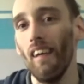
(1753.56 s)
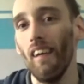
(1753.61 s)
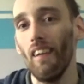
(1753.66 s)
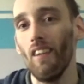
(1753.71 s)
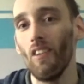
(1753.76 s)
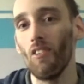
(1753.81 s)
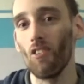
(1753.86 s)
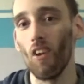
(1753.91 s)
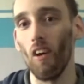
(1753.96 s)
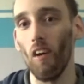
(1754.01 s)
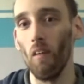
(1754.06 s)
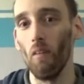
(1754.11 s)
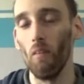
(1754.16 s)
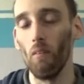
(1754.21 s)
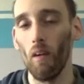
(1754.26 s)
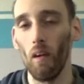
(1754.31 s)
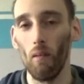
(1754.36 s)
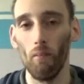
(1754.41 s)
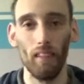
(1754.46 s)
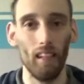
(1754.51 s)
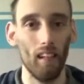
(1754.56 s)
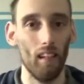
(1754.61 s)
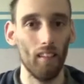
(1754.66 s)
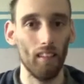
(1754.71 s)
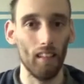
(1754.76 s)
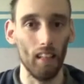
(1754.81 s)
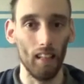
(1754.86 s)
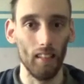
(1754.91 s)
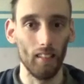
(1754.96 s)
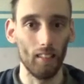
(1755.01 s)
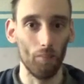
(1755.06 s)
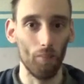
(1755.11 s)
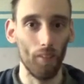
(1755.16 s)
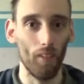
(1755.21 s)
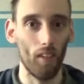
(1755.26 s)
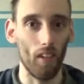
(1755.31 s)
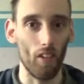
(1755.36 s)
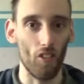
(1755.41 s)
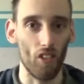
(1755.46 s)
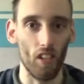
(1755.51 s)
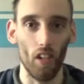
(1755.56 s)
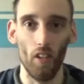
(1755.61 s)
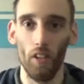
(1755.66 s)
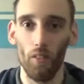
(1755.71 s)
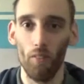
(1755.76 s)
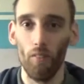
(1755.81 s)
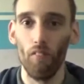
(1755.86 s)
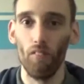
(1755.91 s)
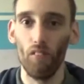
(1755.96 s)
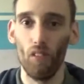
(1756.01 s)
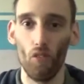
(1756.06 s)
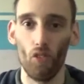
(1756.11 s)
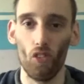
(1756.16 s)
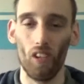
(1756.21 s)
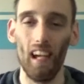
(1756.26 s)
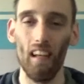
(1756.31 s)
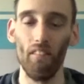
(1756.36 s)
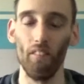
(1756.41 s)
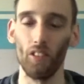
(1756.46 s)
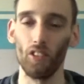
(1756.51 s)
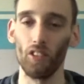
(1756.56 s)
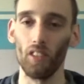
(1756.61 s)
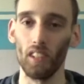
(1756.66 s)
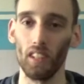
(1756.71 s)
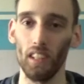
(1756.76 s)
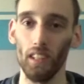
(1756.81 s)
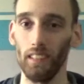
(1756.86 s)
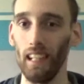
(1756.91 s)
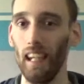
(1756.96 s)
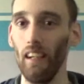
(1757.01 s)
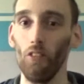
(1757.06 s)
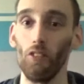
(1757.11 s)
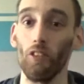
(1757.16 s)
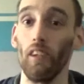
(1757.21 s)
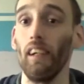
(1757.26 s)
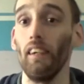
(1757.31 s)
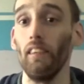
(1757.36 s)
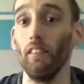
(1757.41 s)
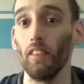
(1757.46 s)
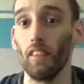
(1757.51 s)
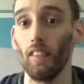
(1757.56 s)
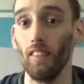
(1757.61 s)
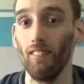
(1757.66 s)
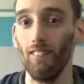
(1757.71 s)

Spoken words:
So, and to be honest, the only reviews I ever trust is Game Traders.